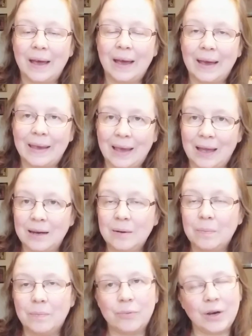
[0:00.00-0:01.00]
Again,
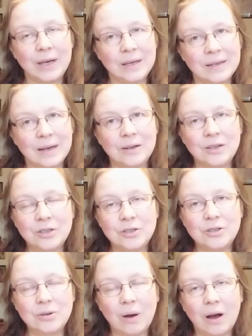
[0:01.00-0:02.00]
break it down into
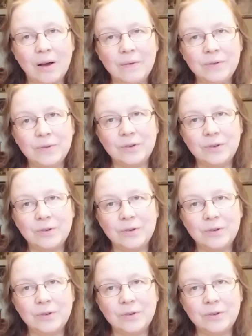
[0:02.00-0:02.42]
2 halves.